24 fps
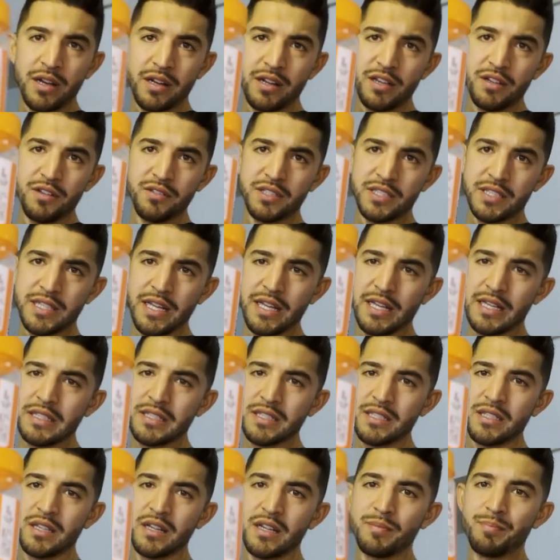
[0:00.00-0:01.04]
going to use
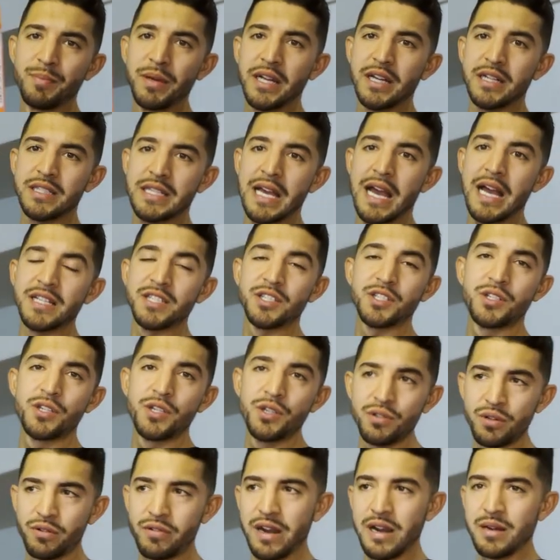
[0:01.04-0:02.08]
this because it has
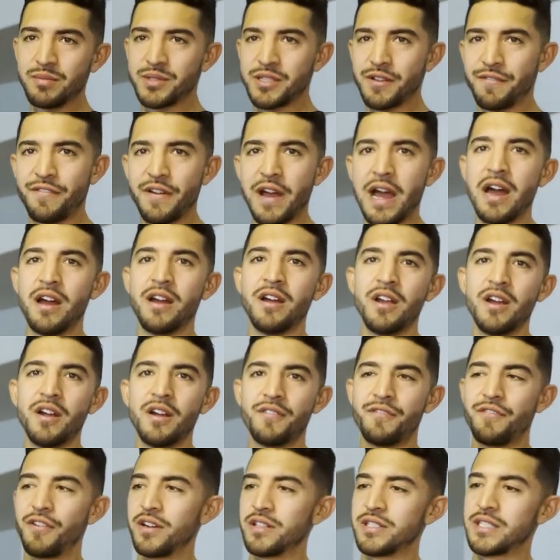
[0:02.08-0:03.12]
two grams of fat
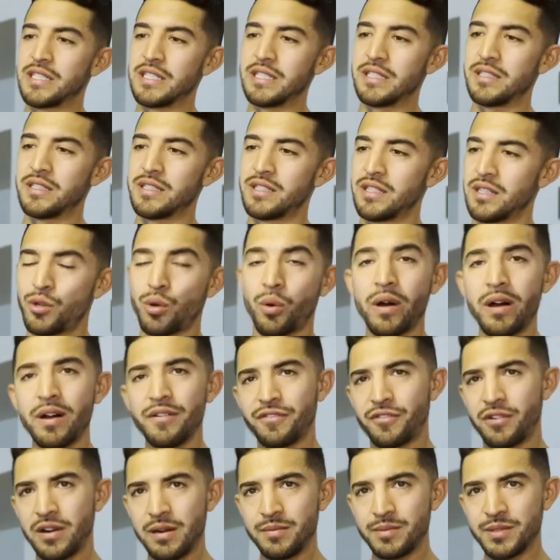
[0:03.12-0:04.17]
versus
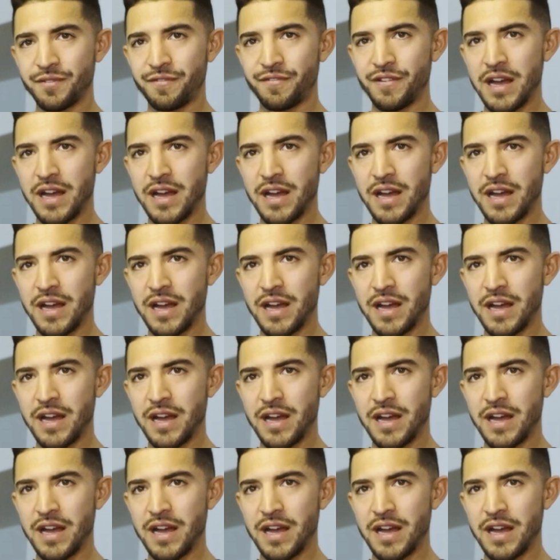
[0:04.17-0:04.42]
12 grams of